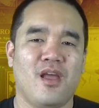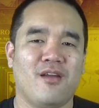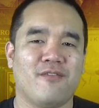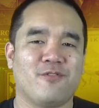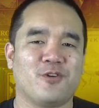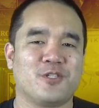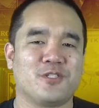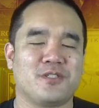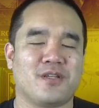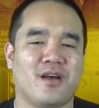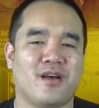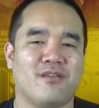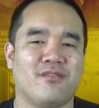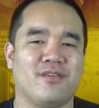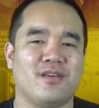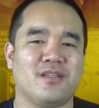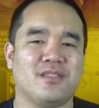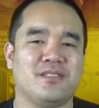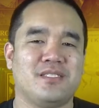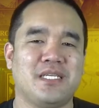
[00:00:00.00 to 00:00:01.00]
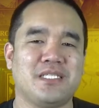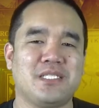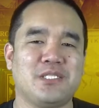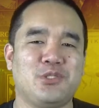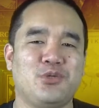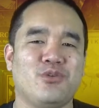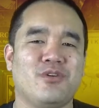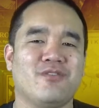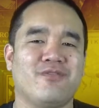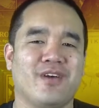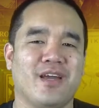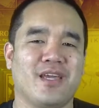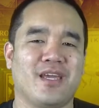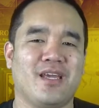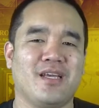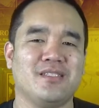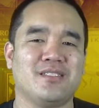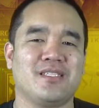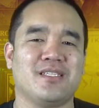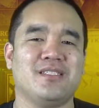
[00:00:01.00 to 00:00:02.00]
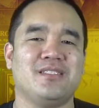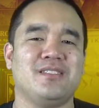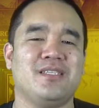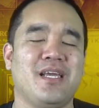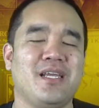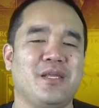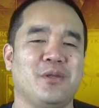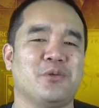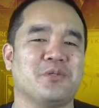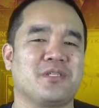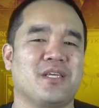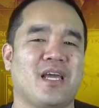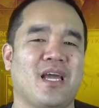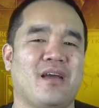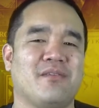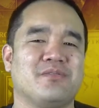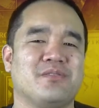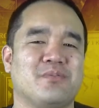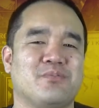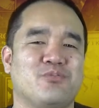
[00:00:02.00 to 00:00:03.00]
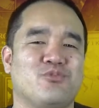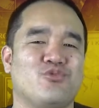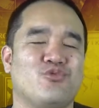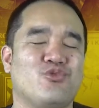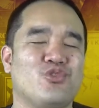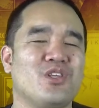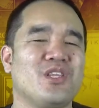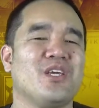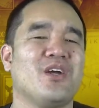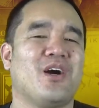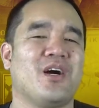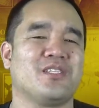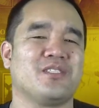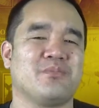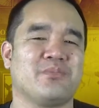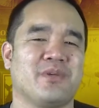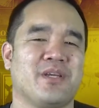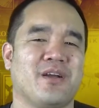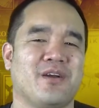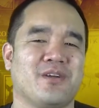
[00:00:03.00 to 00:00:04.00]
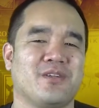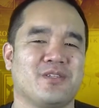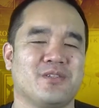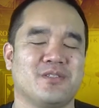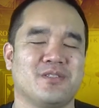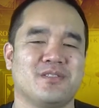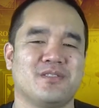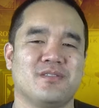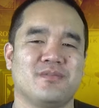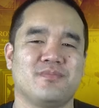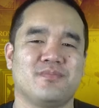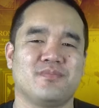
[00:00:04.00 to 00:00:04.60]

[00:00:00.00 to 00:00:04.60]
First off, Season 2 of Vikings continues to have some really awesome characters.